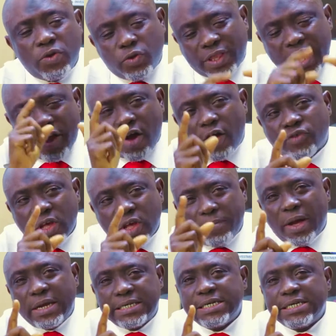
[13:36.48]
think of
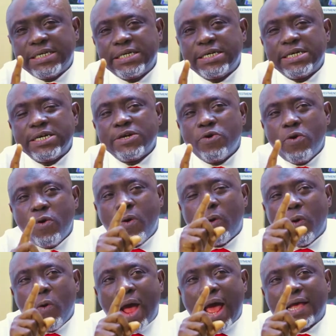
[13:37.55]
somebody
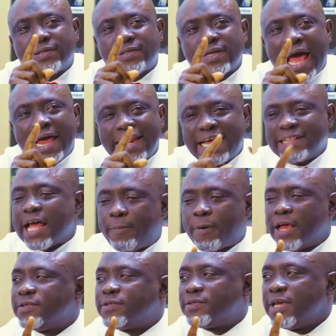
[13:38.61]
who has an
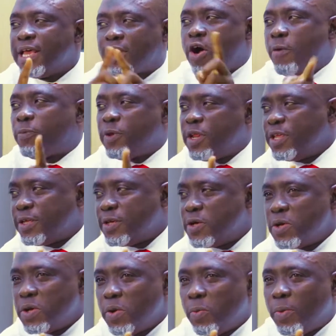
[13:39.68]
enterprise, a company,
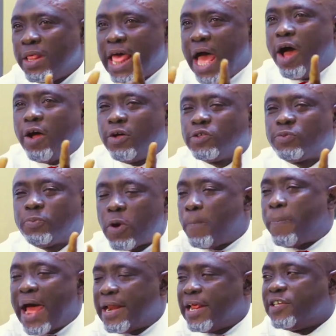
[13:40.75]
without
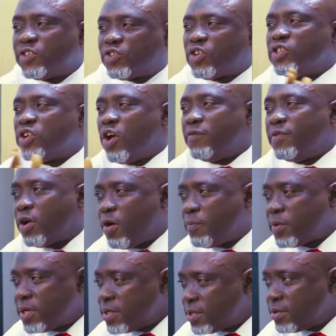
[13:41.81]
proper registration of the
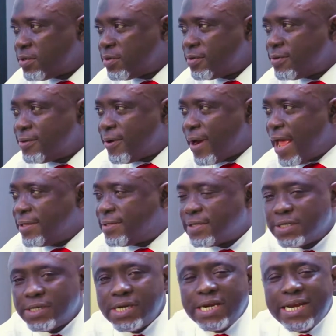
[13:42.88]
company, right?
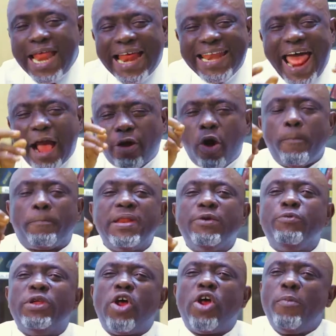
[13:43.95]
That company
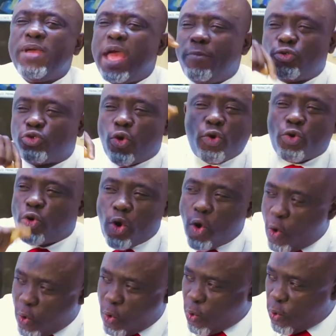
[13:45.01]
will not be able to
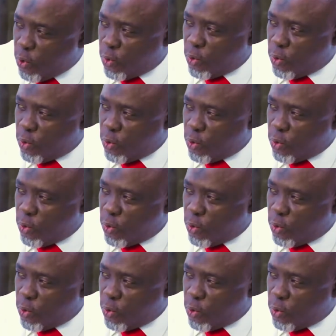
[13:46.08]
grow